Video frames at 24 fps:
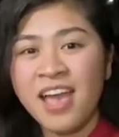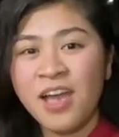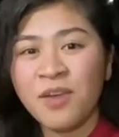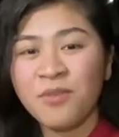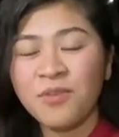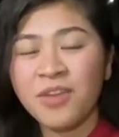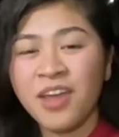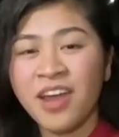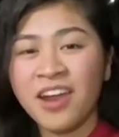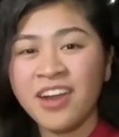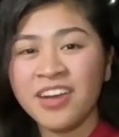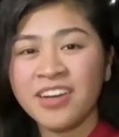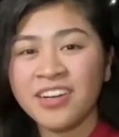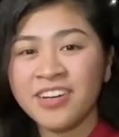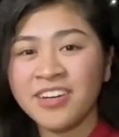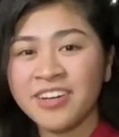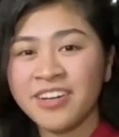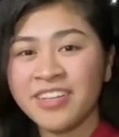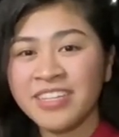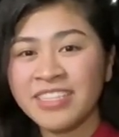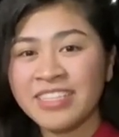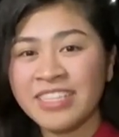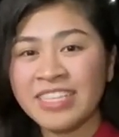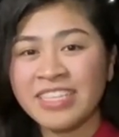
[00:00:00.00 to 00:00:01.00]
We are
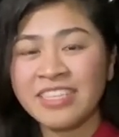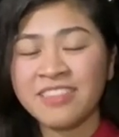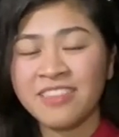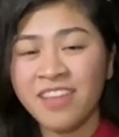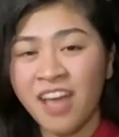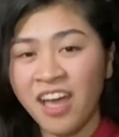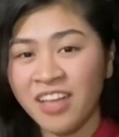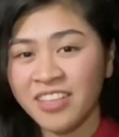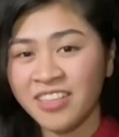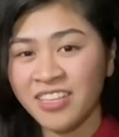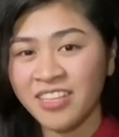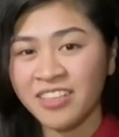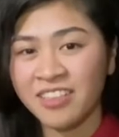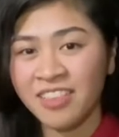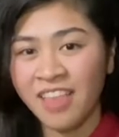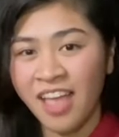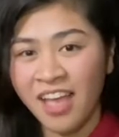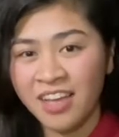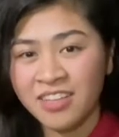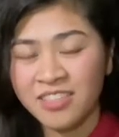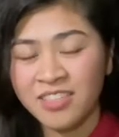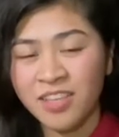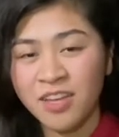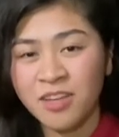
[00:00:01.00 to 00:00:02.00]
currently not in
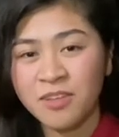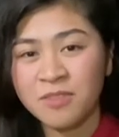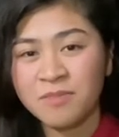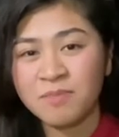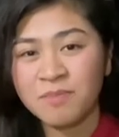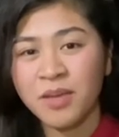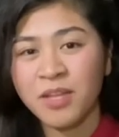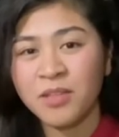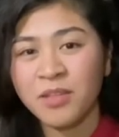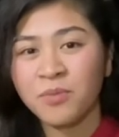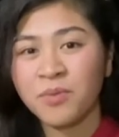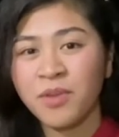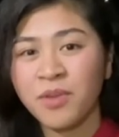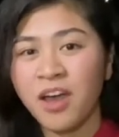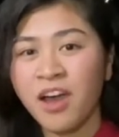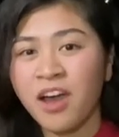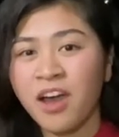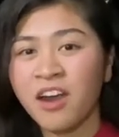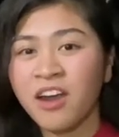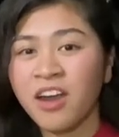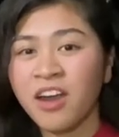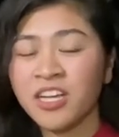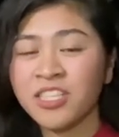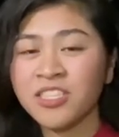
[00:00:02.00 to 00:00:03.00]
lockdown, but we
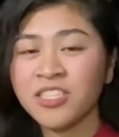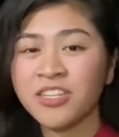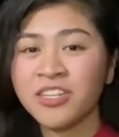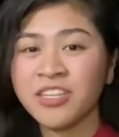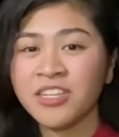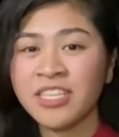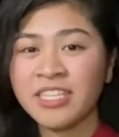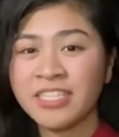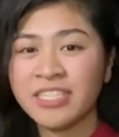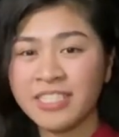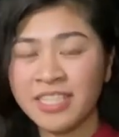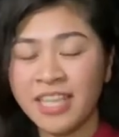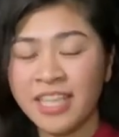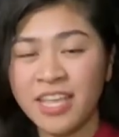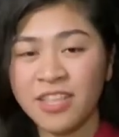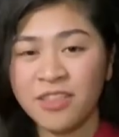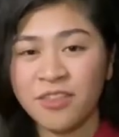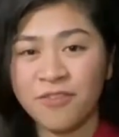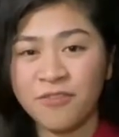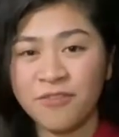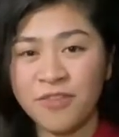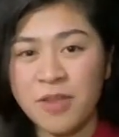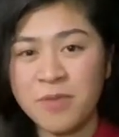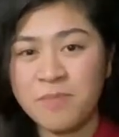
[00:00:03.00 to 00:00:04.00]
are under the
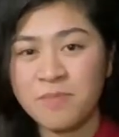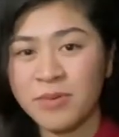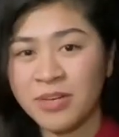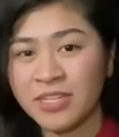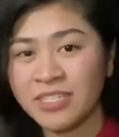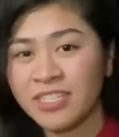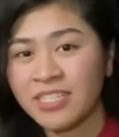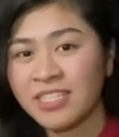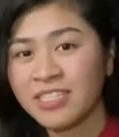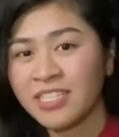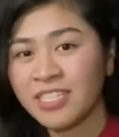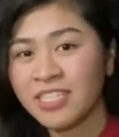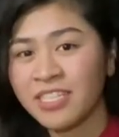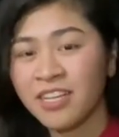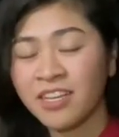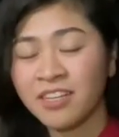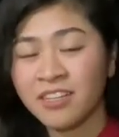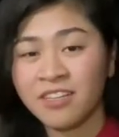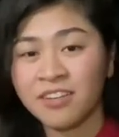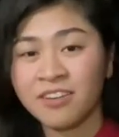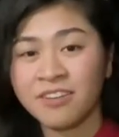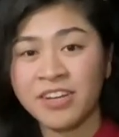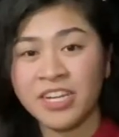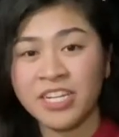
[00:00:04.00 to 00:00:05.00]
state of emergency
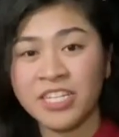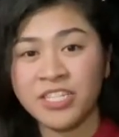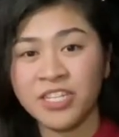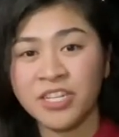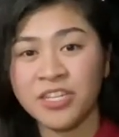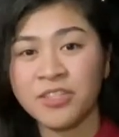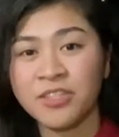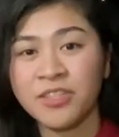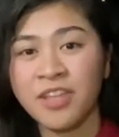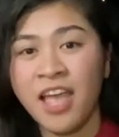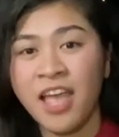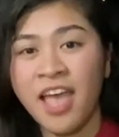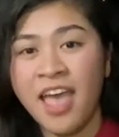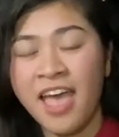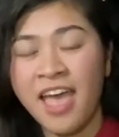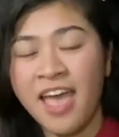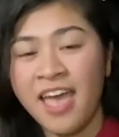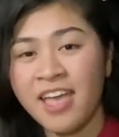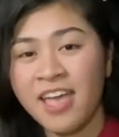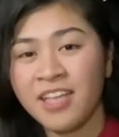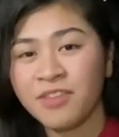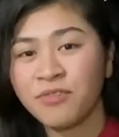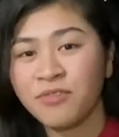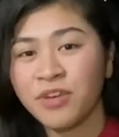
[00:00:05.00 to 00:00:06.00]
declaration
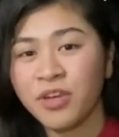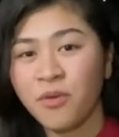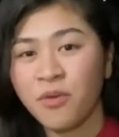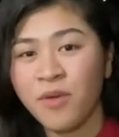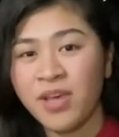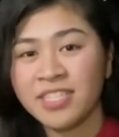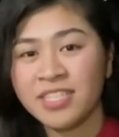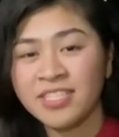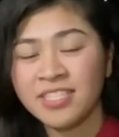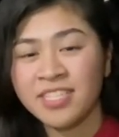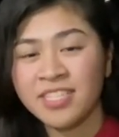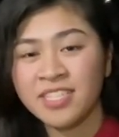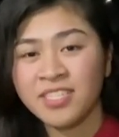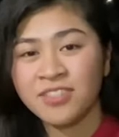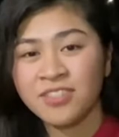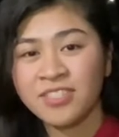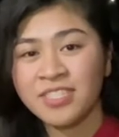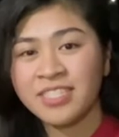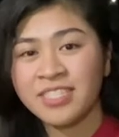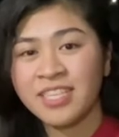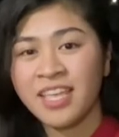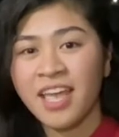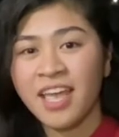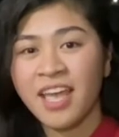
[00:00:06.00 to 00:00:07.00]
and requested to
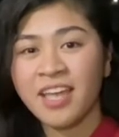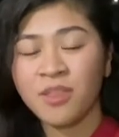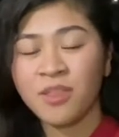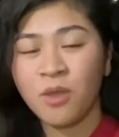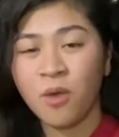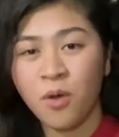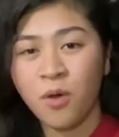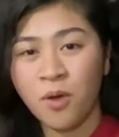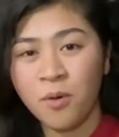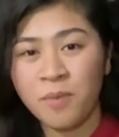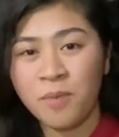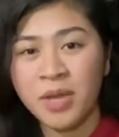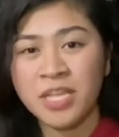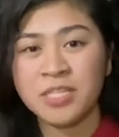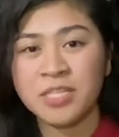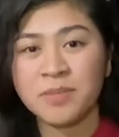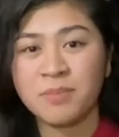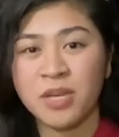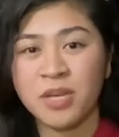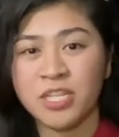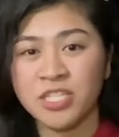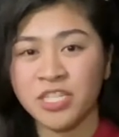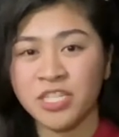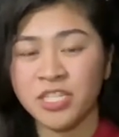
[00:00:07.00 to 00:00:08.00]
stay at home as
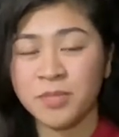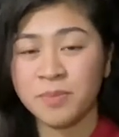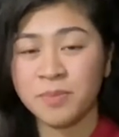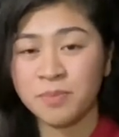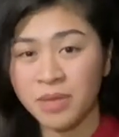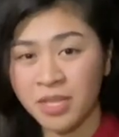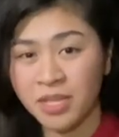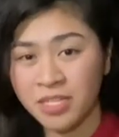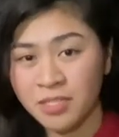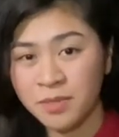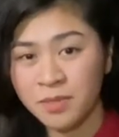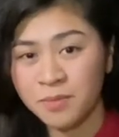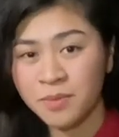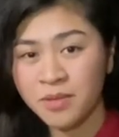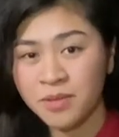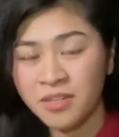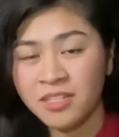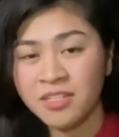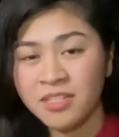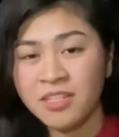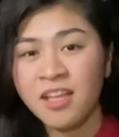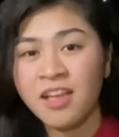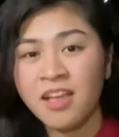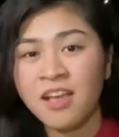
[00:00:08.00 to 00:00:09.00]
much as
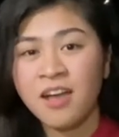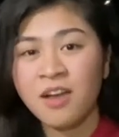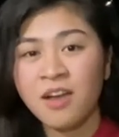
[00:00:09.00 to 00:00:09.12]
possible.